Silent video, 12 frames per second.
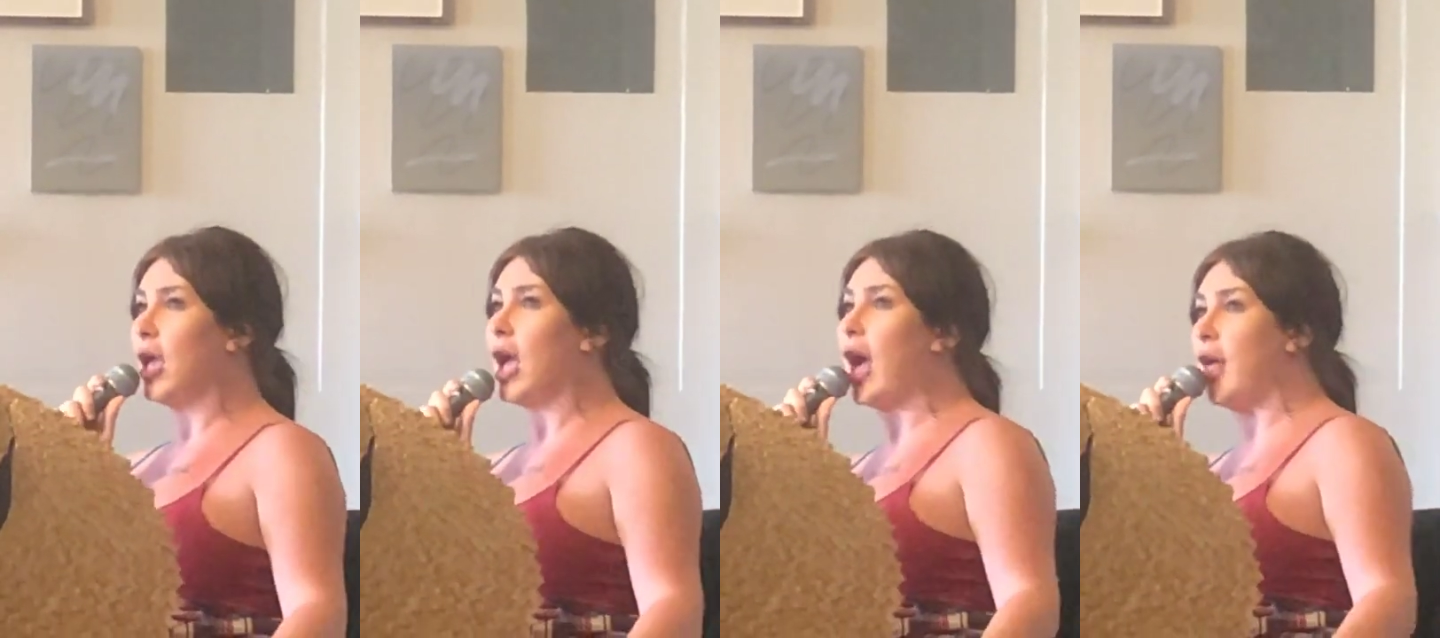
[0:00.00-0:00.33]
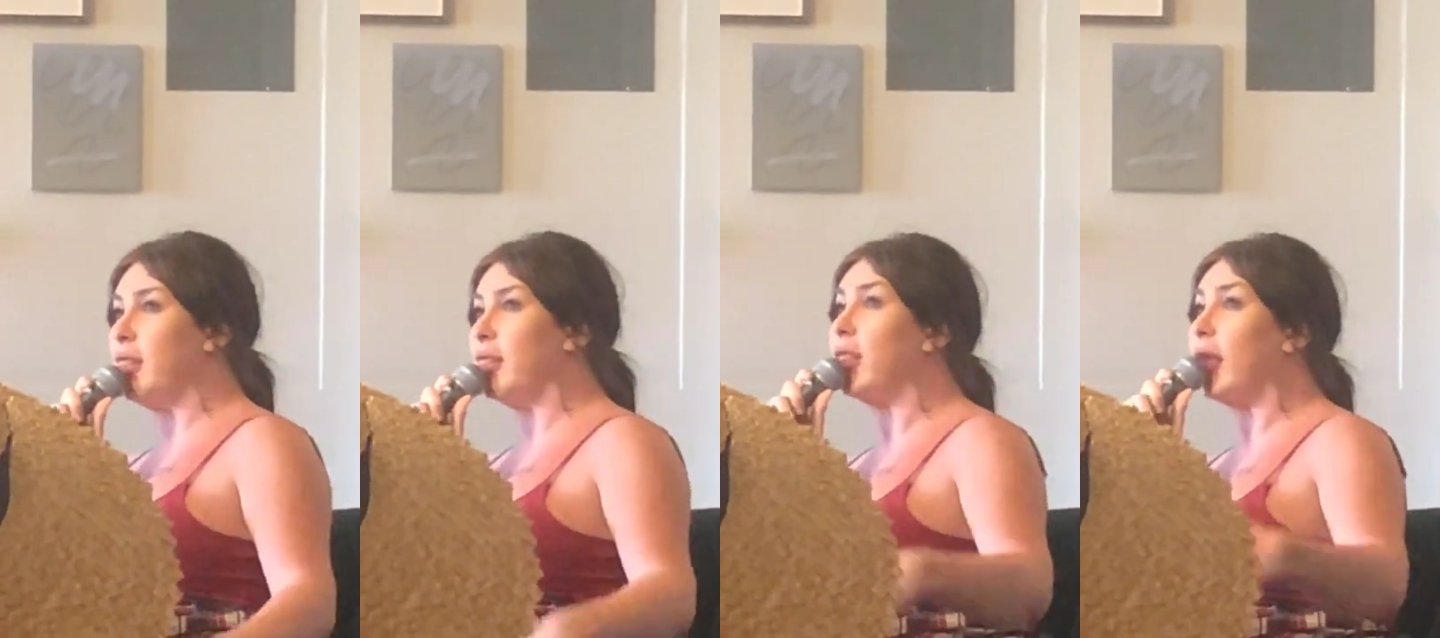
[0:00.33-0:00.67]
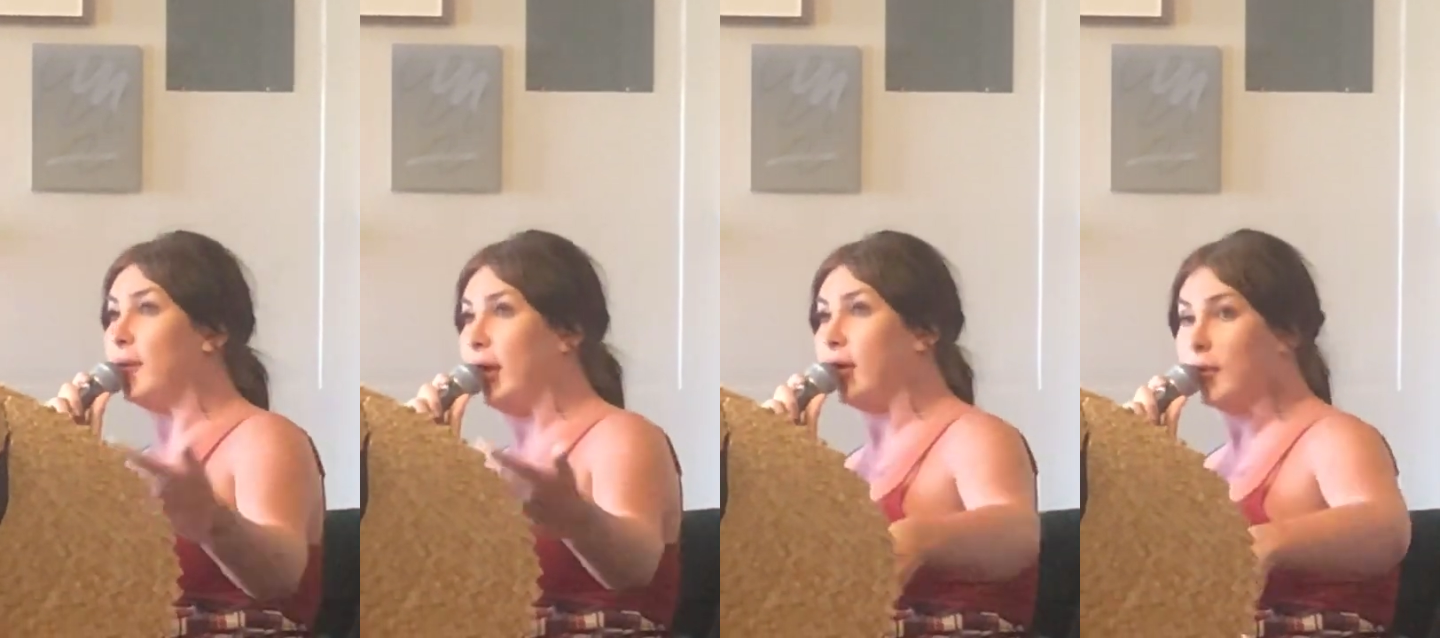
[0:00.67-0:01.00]
And they
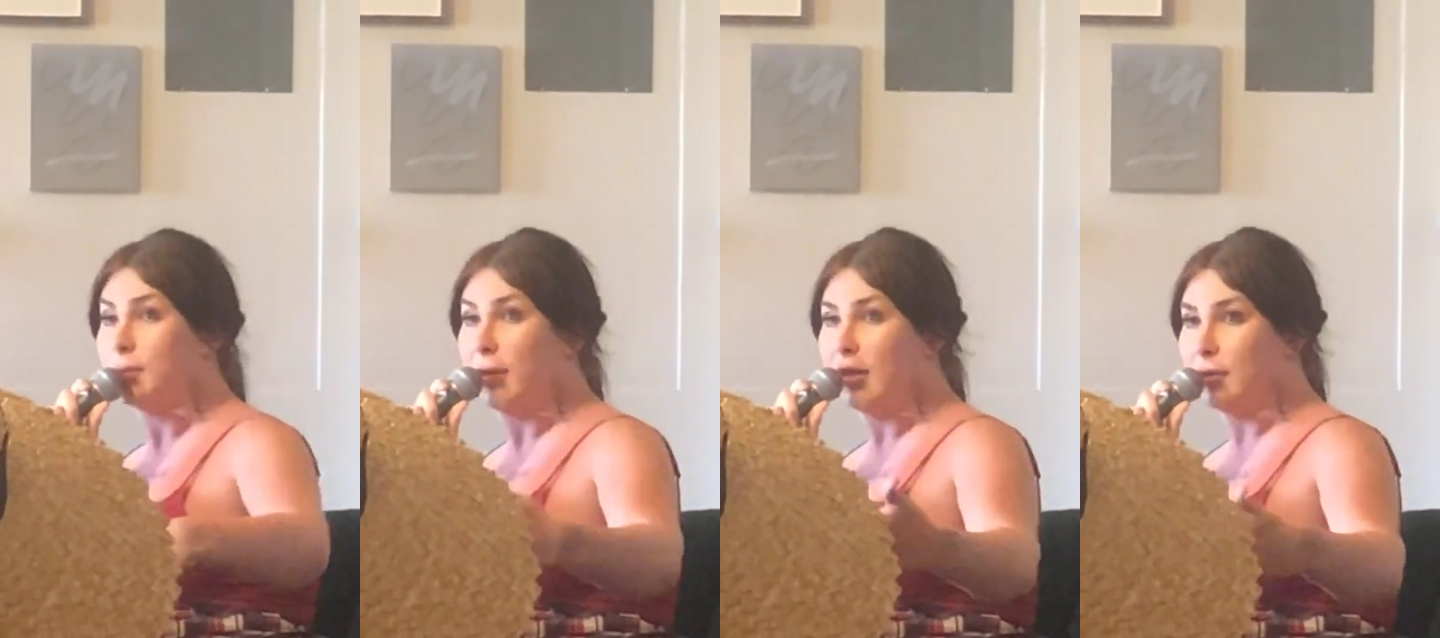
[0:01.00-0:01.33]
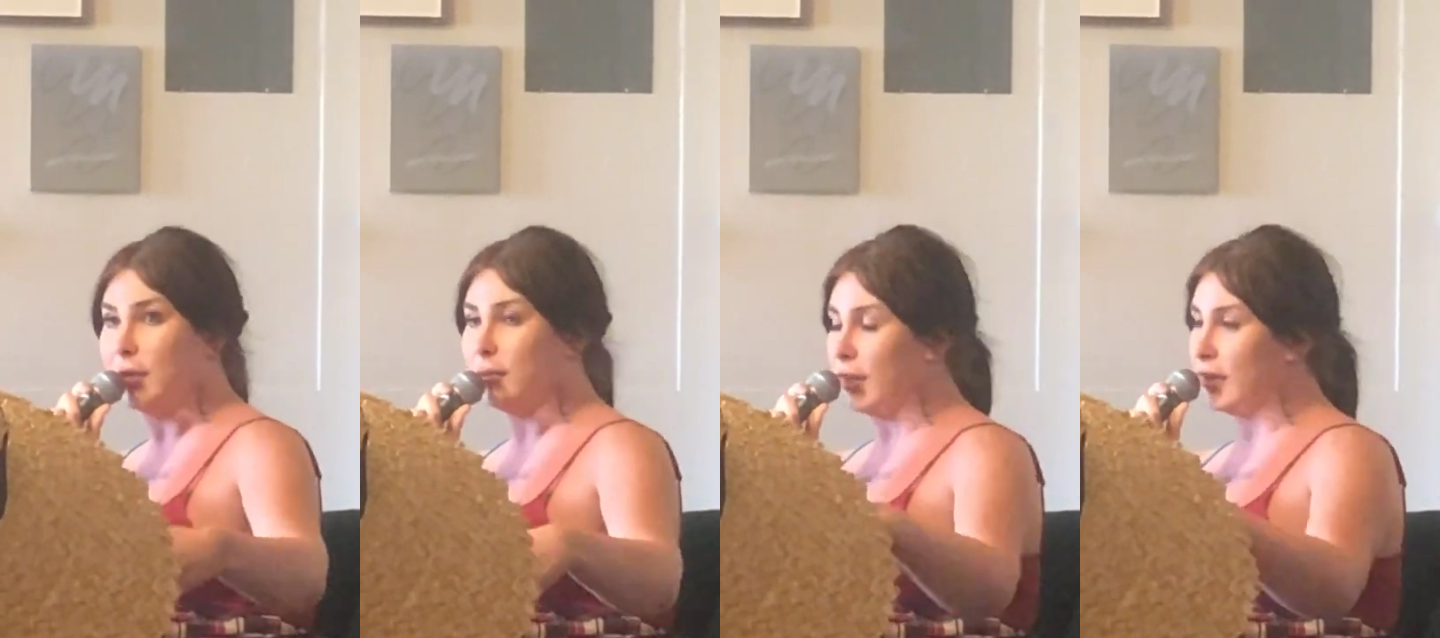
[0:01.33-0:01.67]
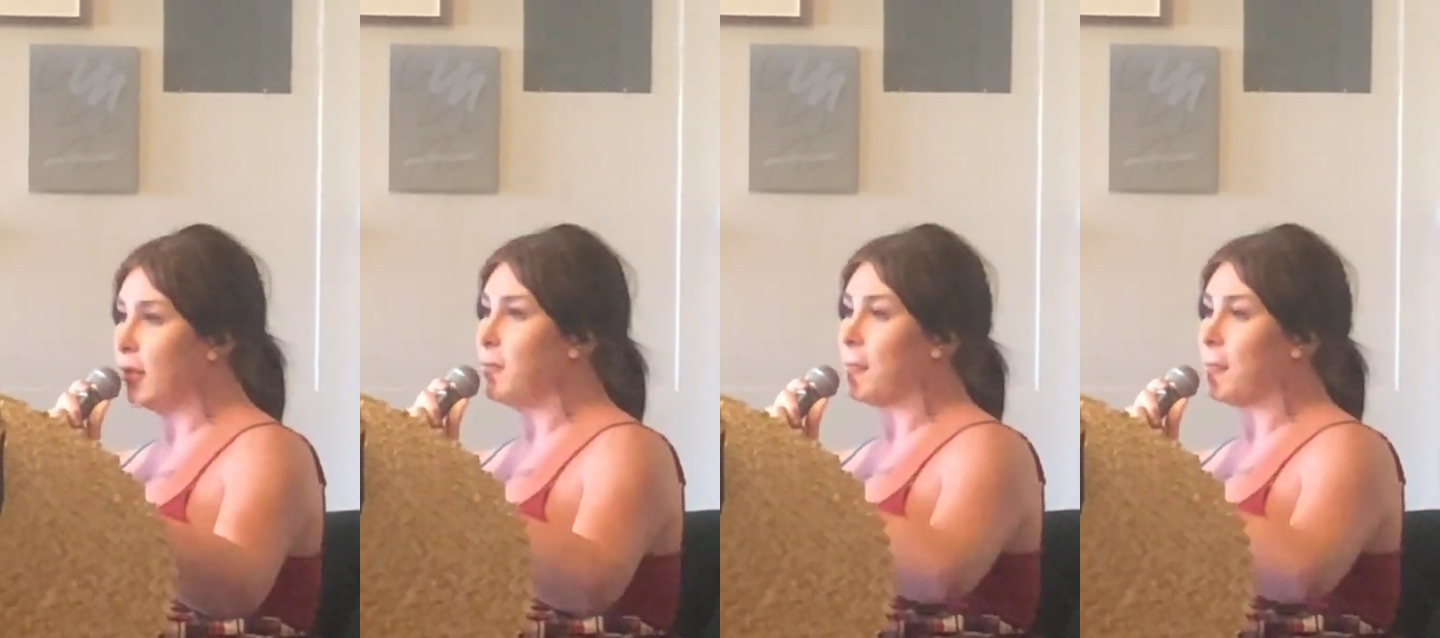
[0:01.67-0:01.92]
were like, please, please, please.